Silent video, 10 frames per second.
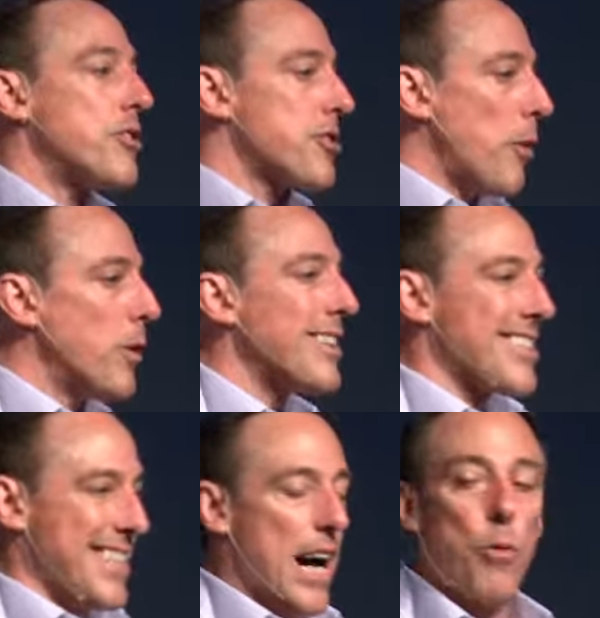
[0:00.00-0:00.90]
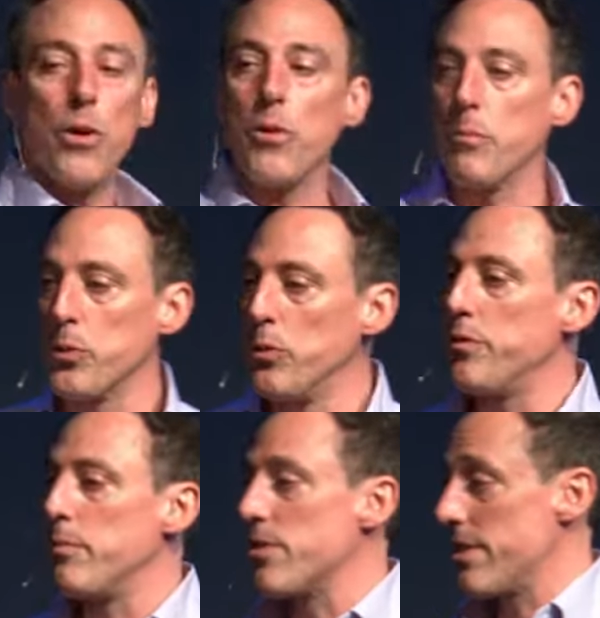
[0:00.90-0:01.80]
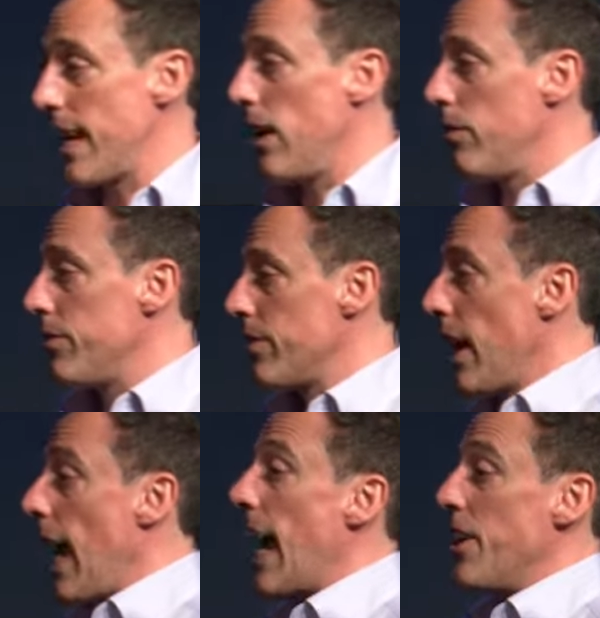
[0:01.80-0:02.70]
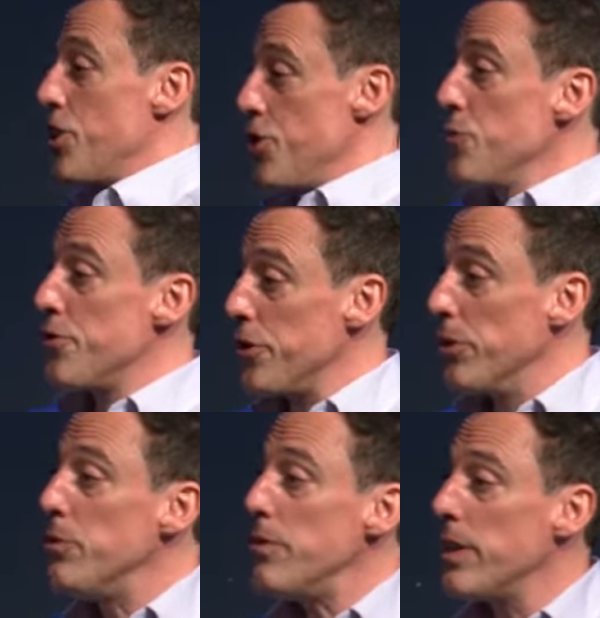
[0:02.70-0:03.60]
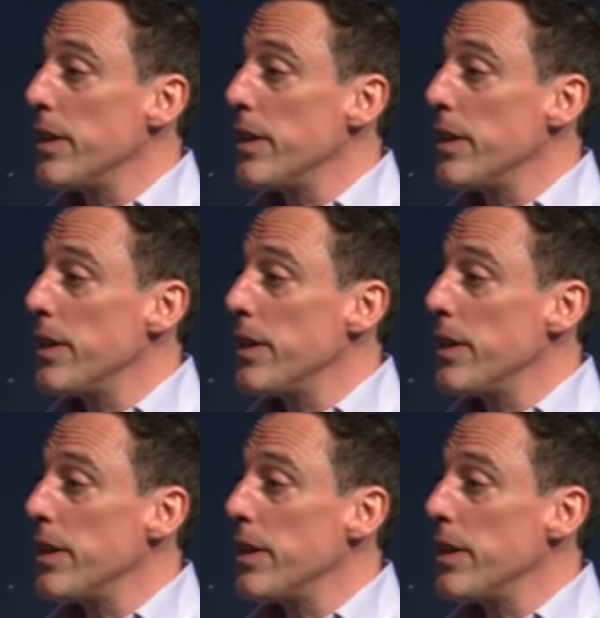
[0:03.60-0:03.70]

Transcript: someone does not want to improve themselves and you do,